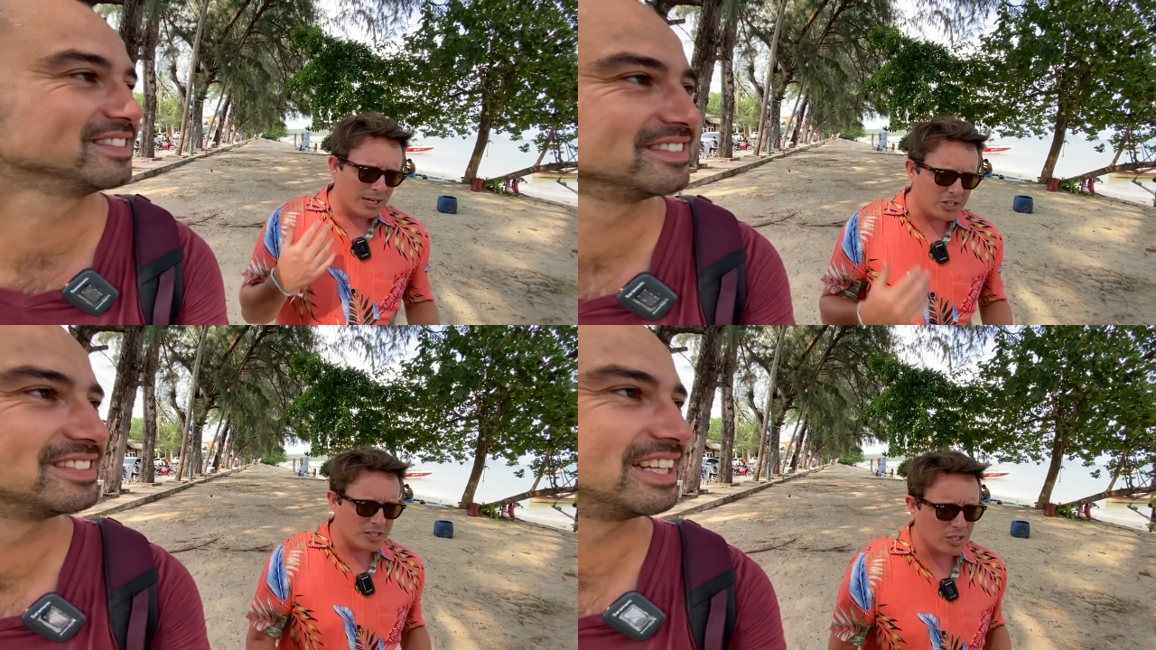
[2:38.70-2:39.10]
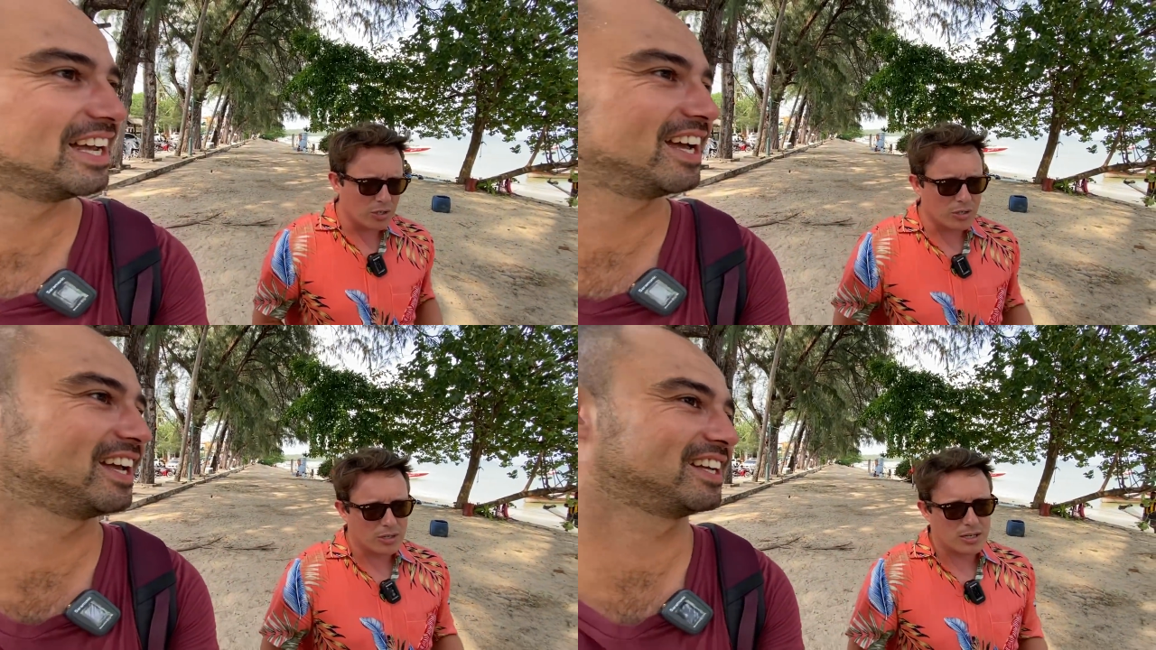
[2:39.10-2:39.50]
Speaker 1: I just
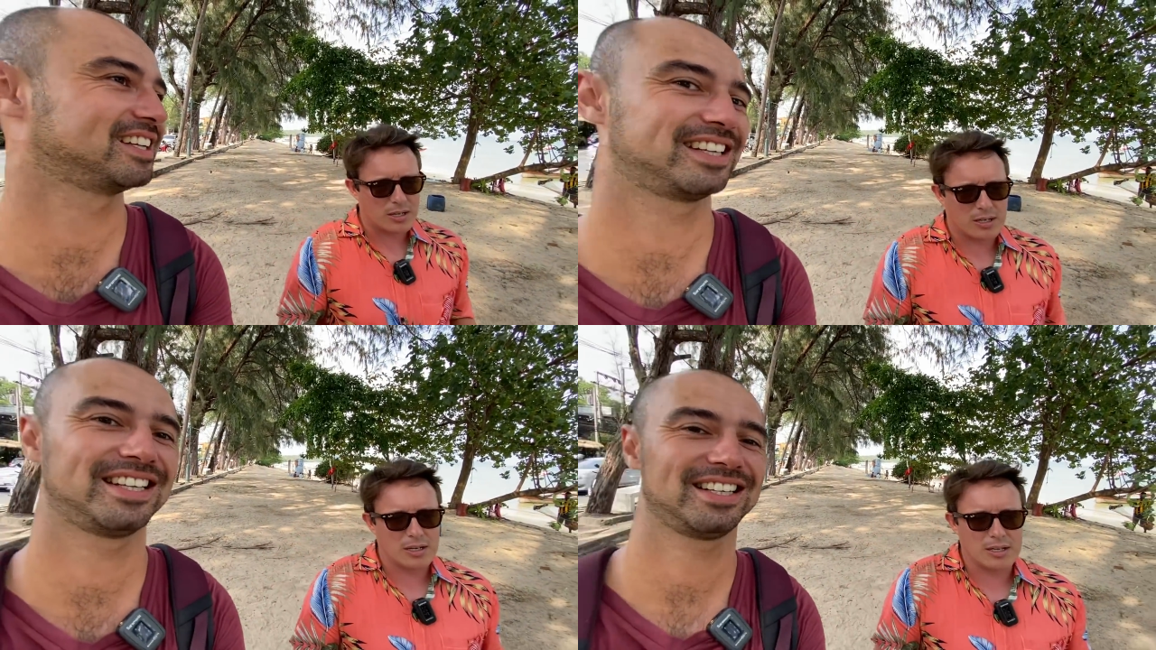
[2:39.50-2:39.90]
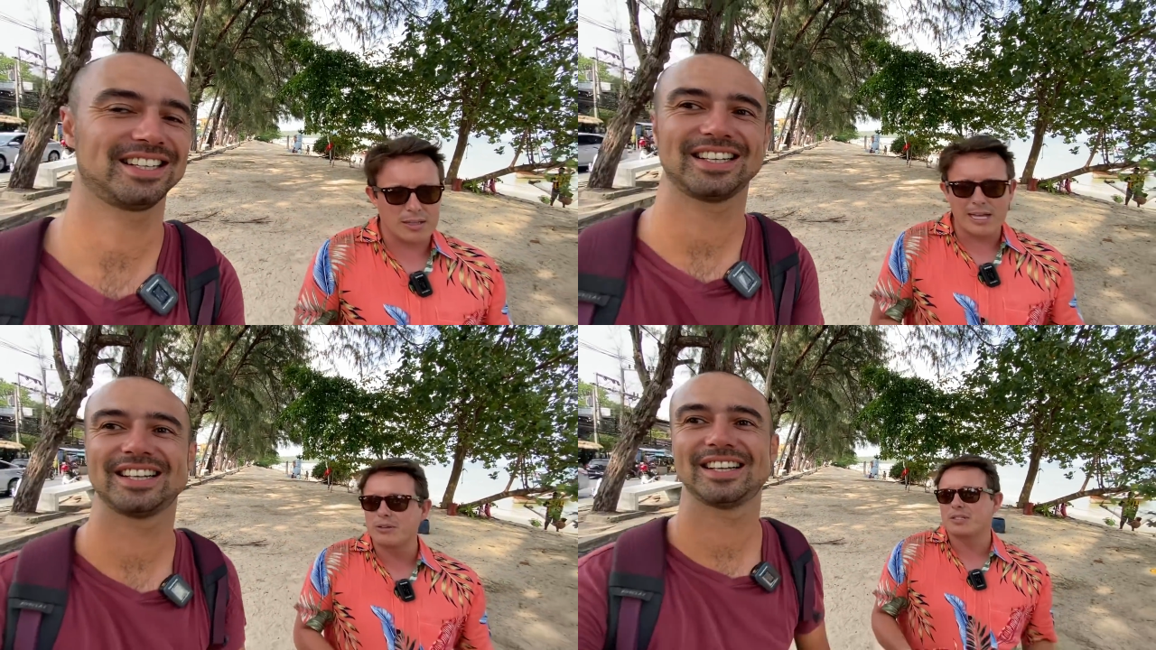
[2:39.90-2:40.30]
thought,
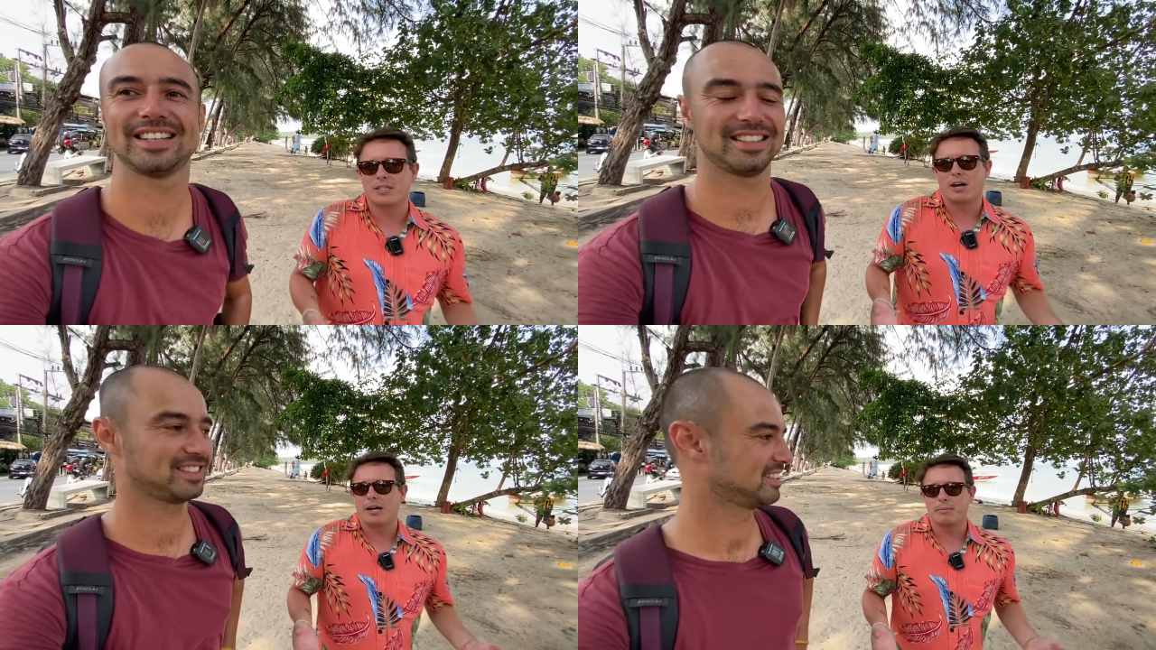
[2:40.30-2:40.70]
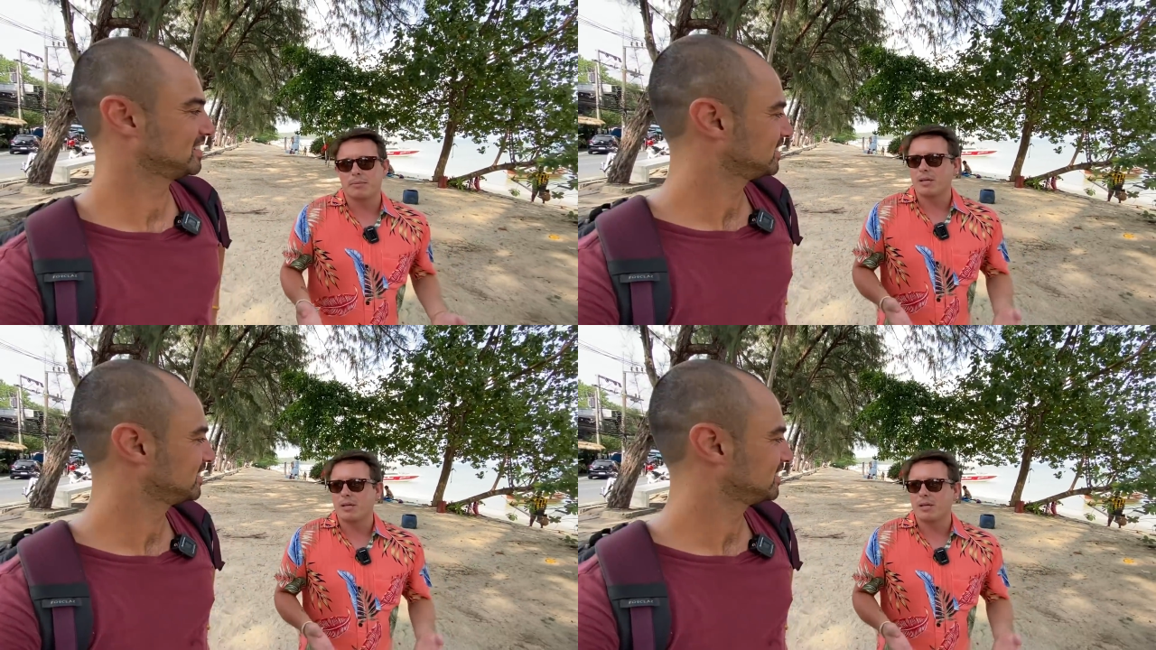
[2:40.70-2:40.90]
now's the time.